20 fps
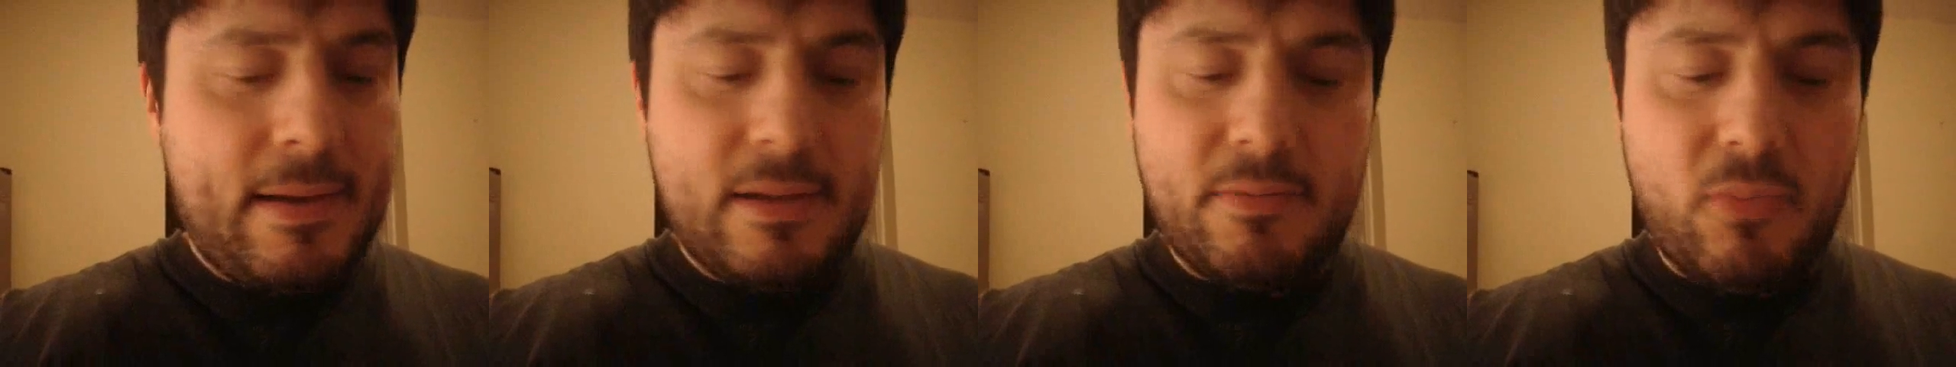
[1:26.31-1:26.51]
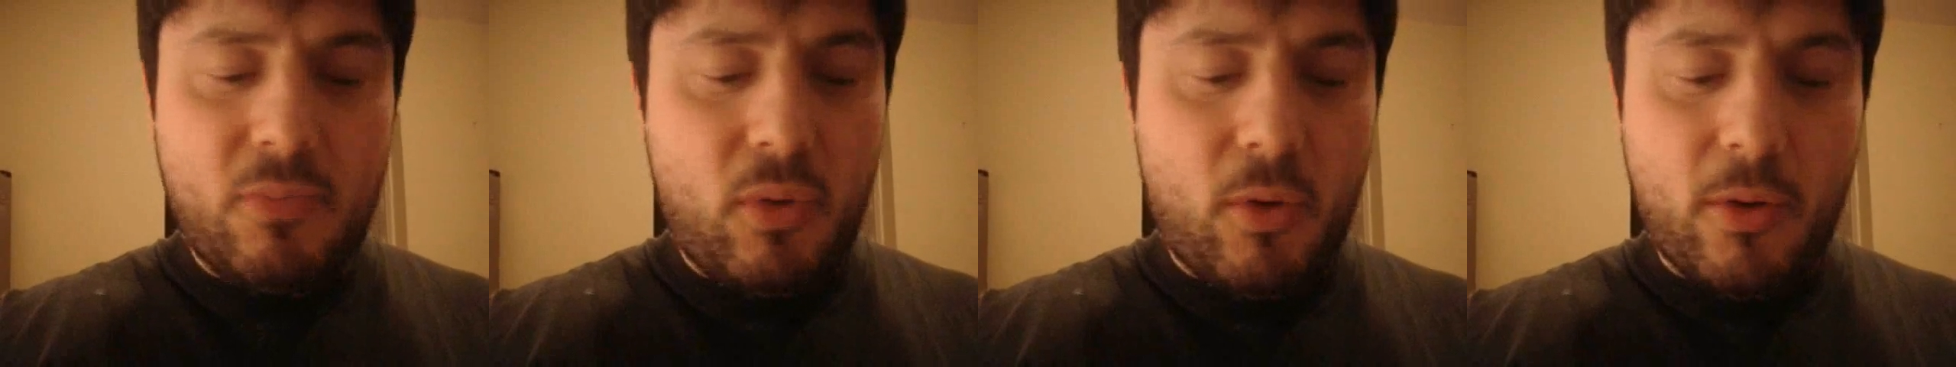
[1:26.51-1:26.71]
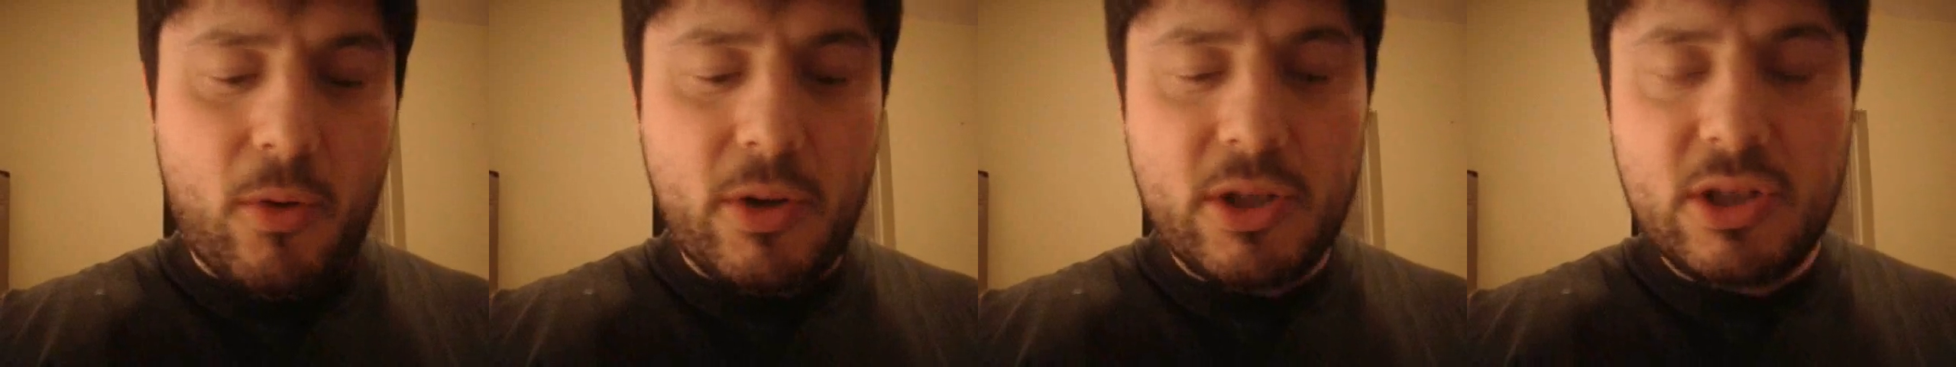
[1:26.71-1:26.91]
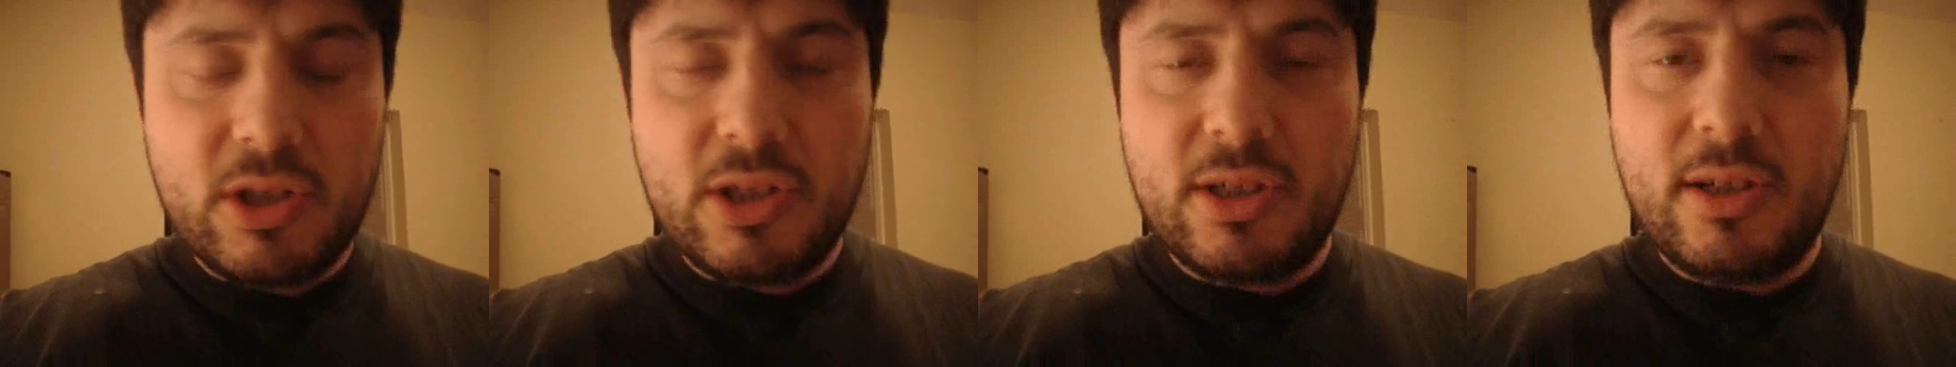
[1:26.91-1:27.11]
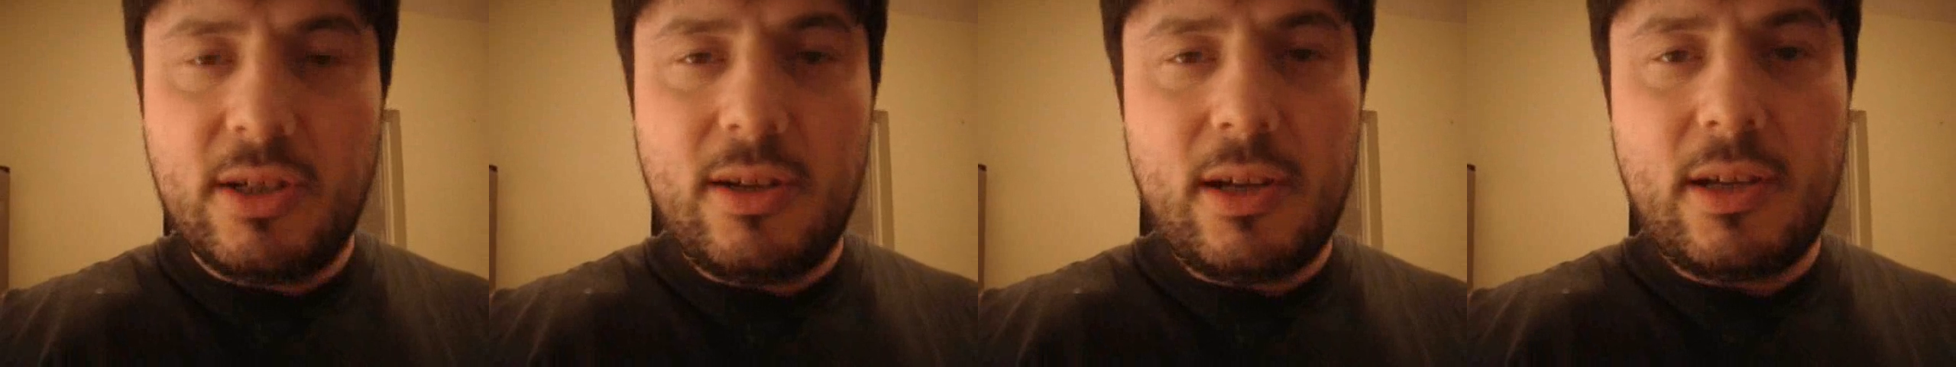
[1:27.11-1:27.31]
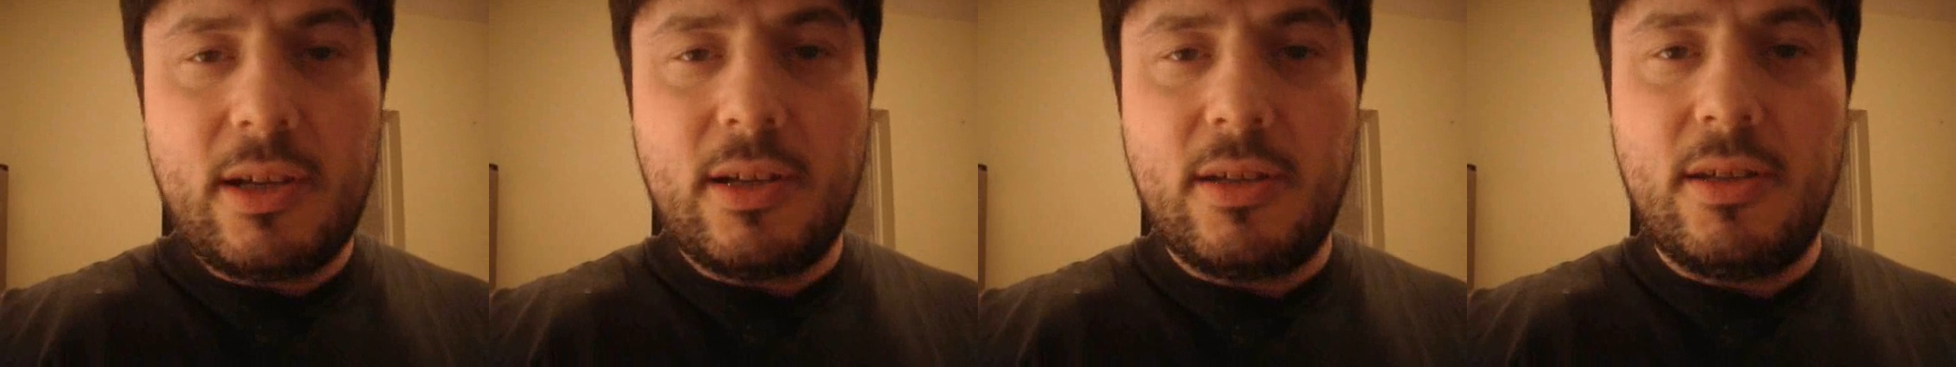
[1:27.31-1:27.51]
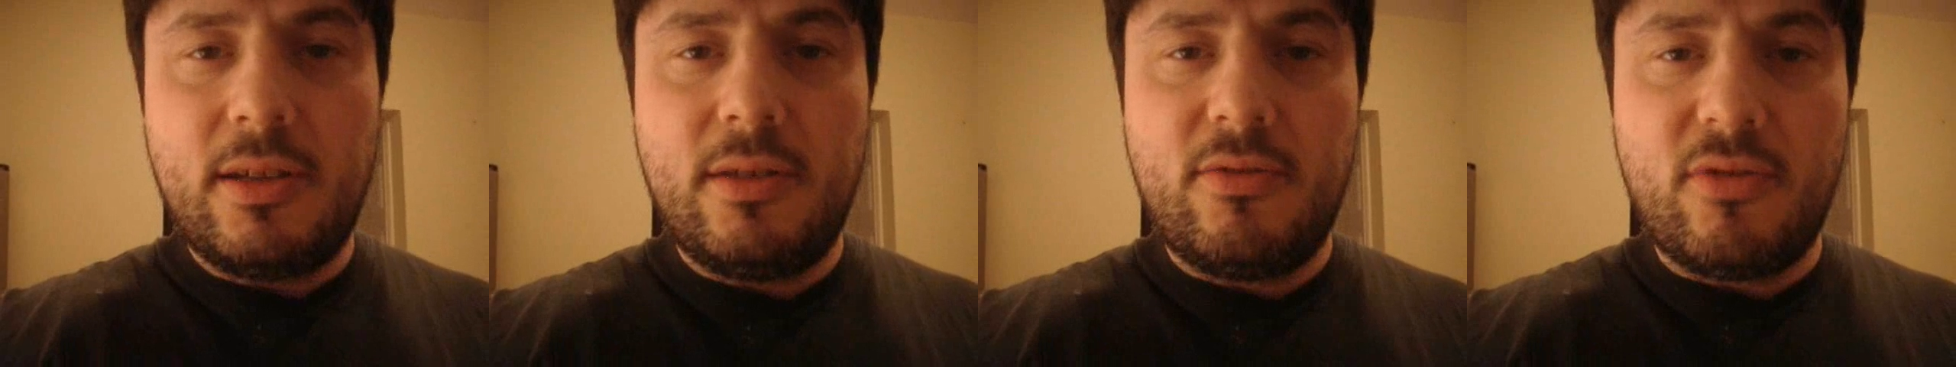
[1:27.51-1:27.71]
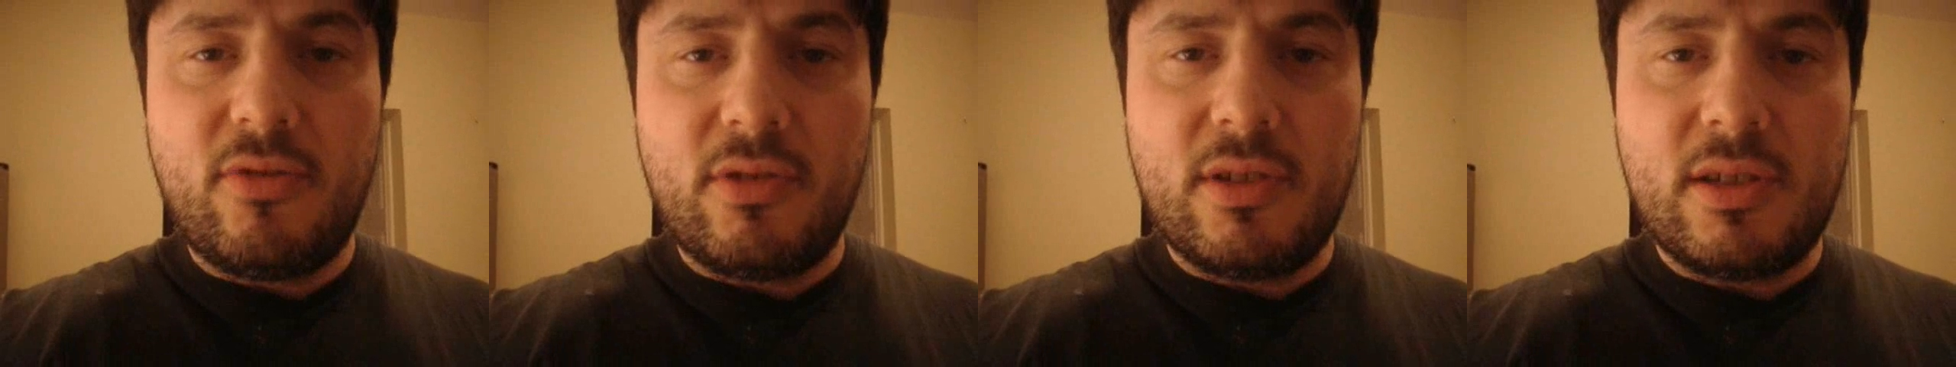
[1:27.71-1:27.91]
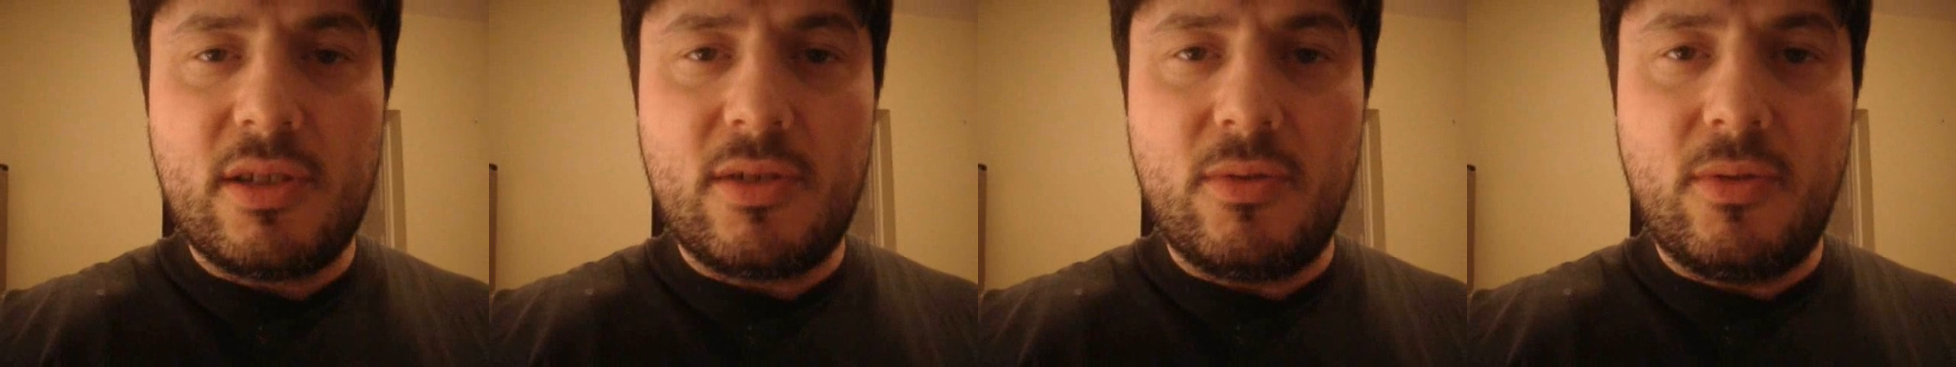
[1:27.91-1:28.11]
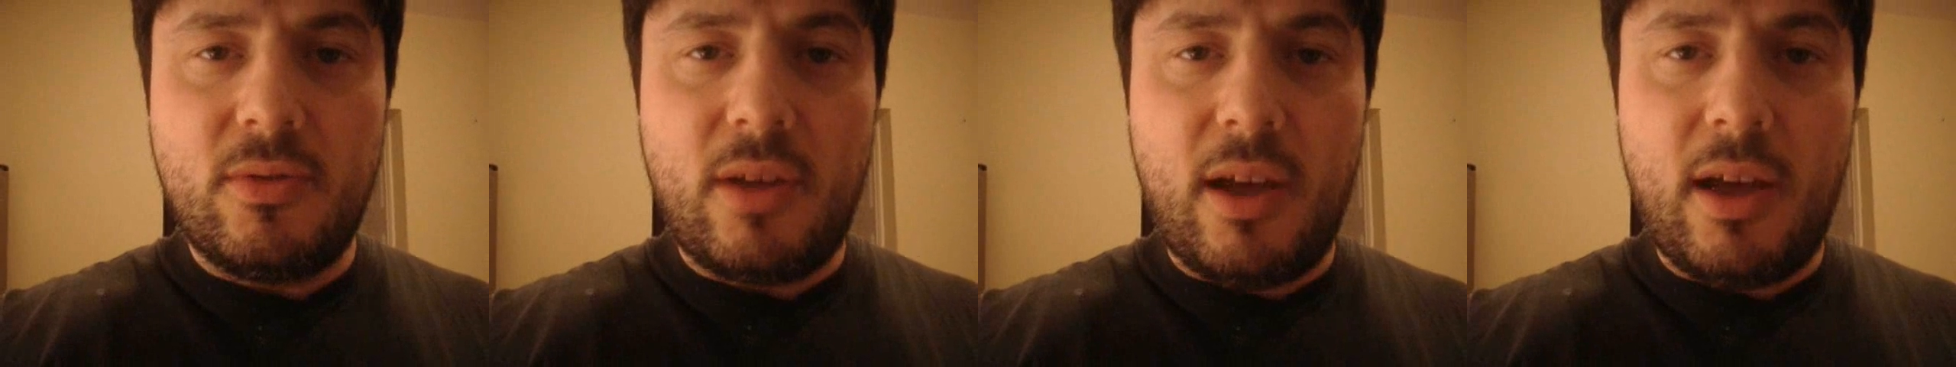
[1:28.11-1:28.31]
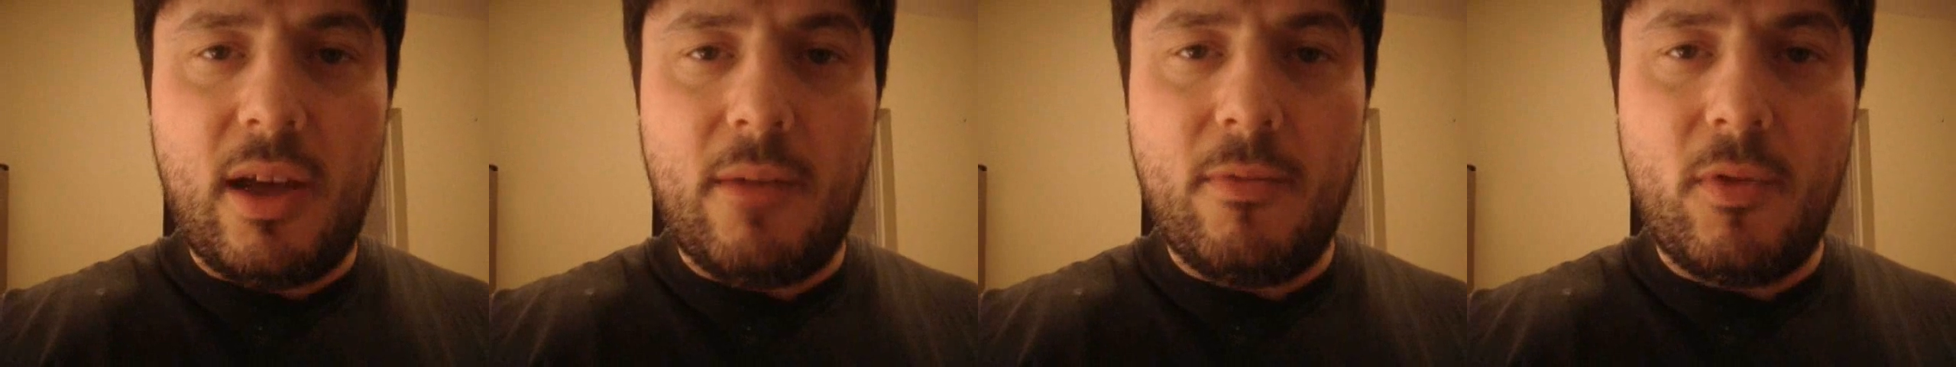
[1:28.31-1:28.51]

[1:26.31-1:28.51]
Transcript: it's moreish. I could drink this all day.